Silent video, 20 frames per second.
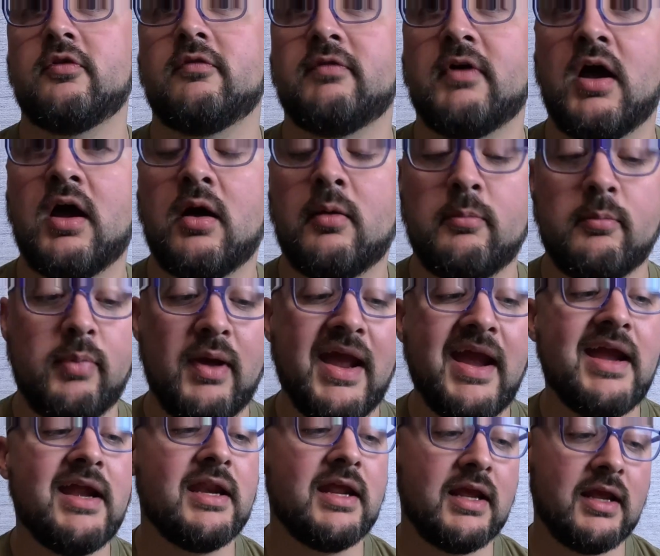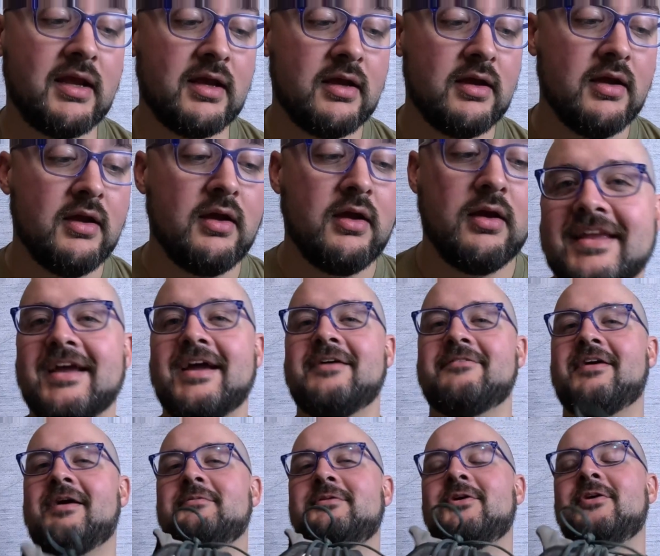If I'm painting,
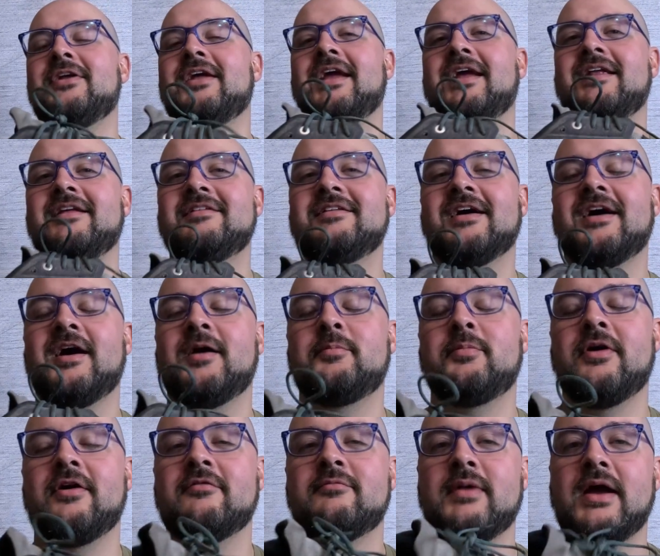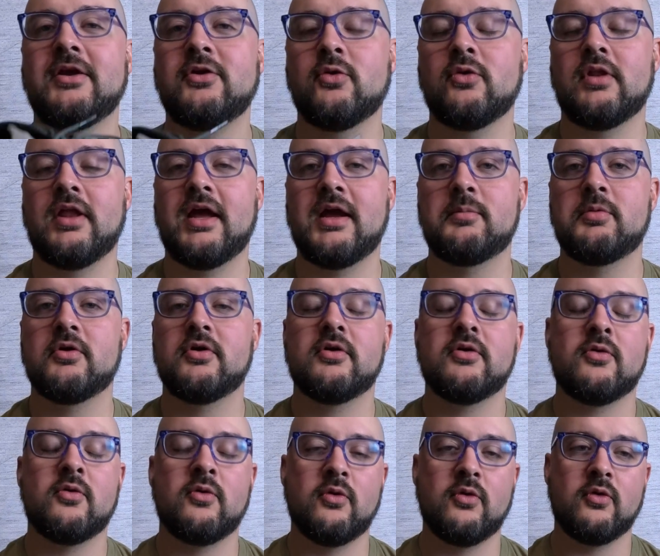if I'm doing any type of manual labor,
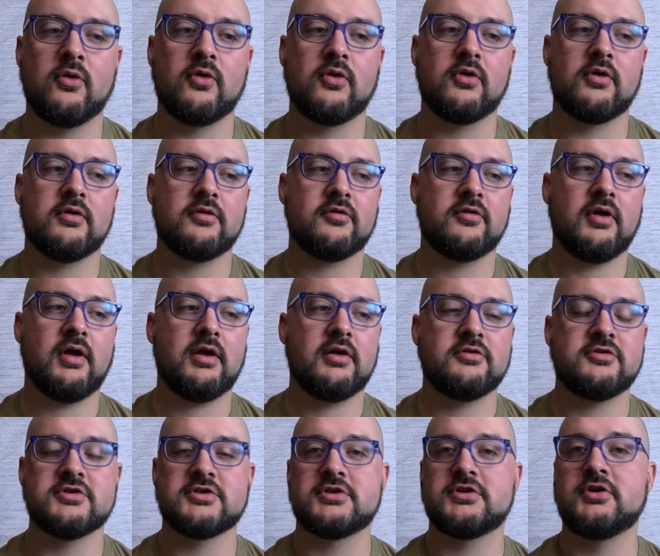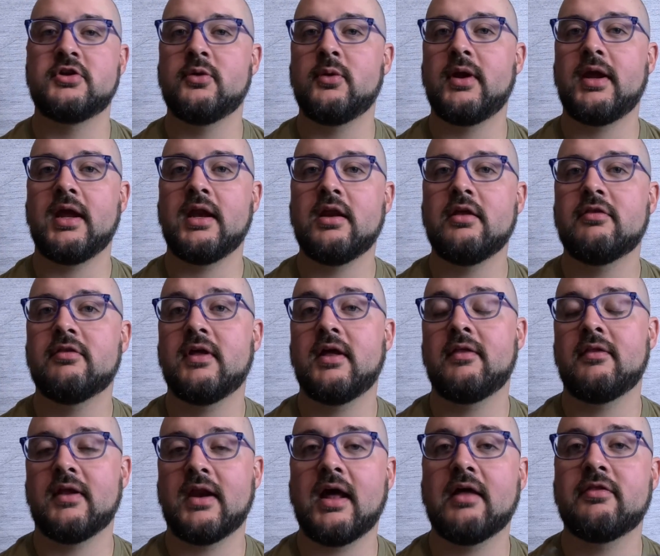or just doing
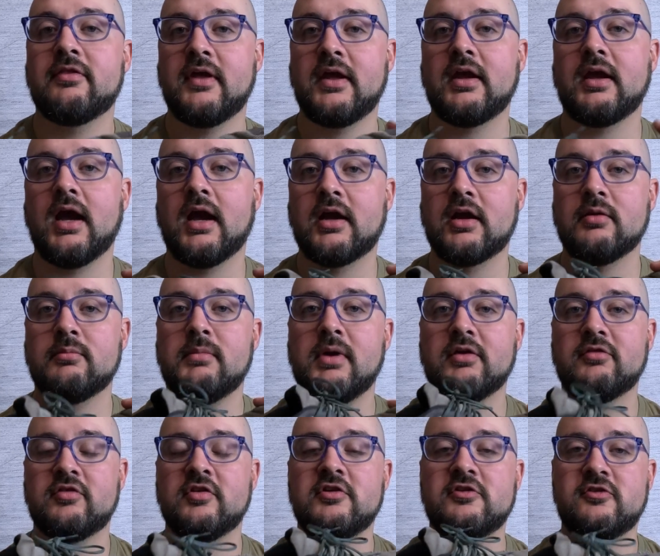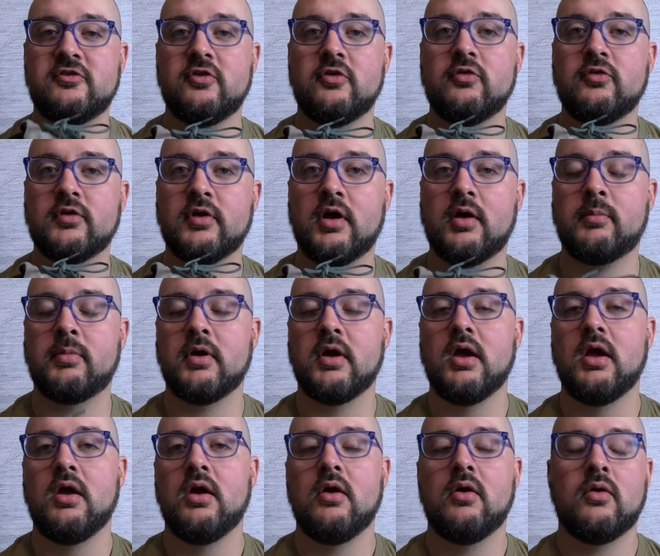anything that I think I could mess these shoes up
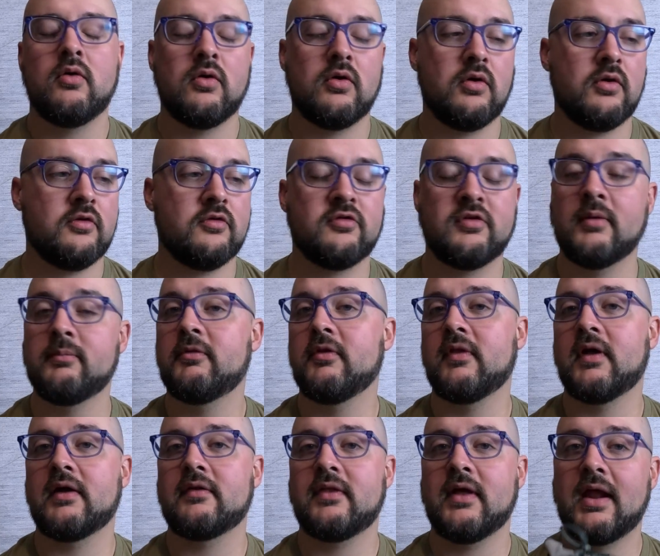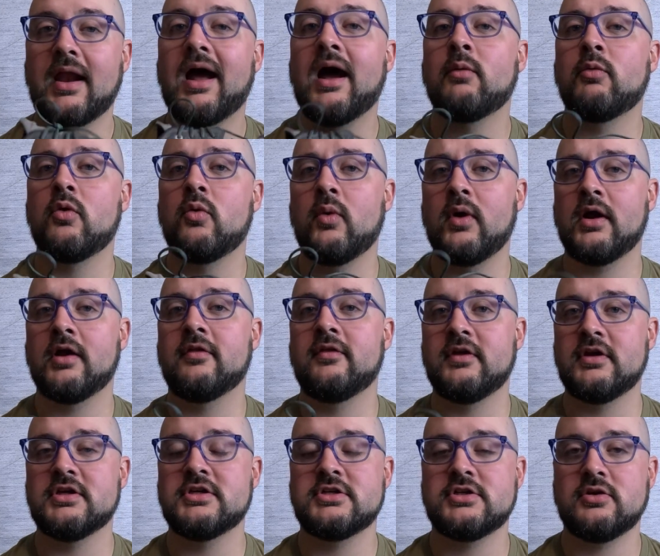or something like that, I will wear
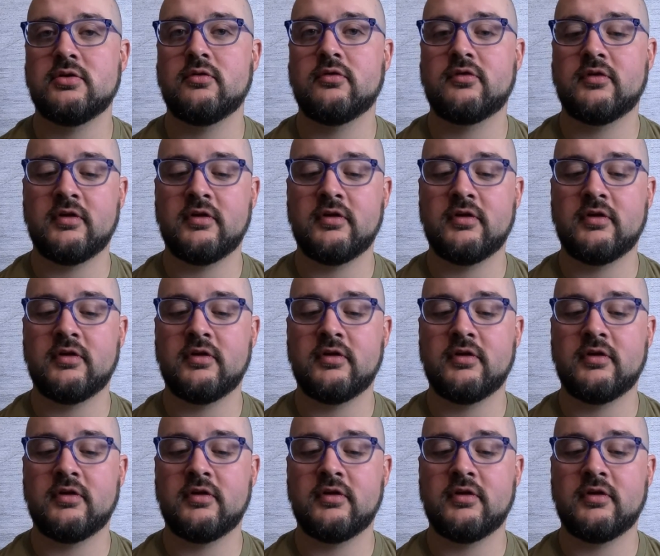these shoes.